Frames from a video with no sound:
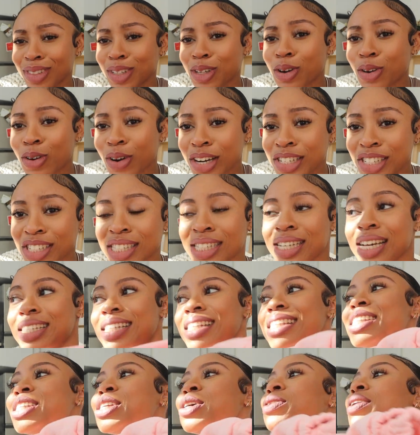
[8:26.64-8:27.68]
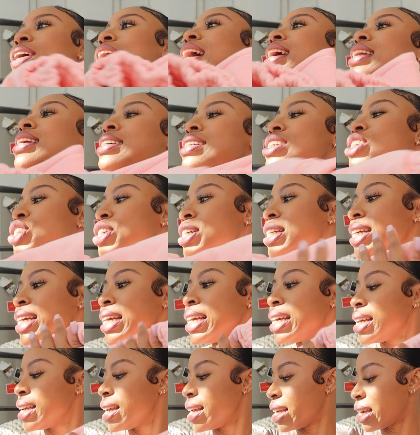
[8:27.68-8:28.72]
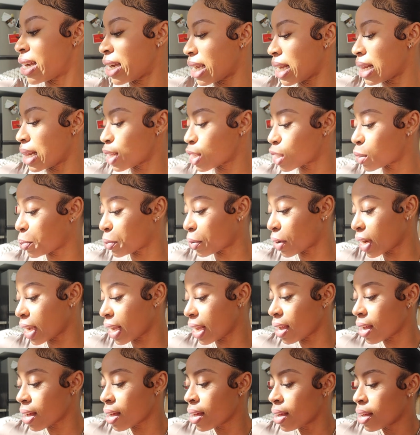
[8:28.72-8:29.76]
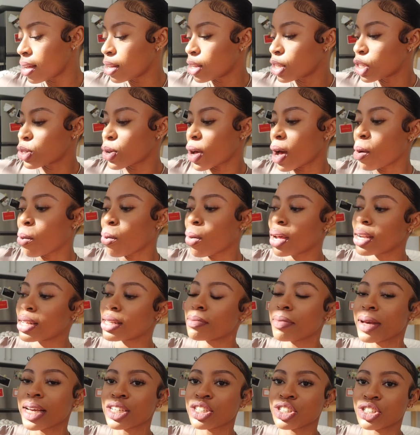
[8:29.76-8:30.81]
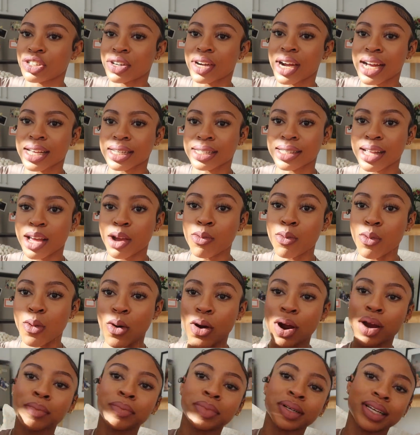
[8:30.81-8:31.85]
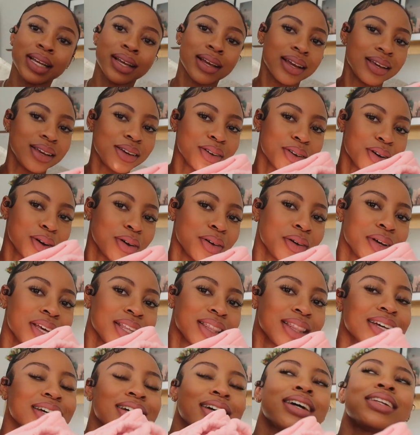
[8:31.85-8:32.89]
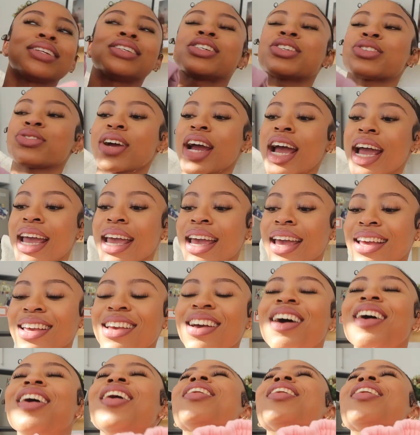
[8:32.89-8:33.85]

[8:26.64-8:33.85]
gorgeous, because it's still kind of chilly here in the spring, so I wanted to make sure I stay warm, but you know, get the colors right. And y'all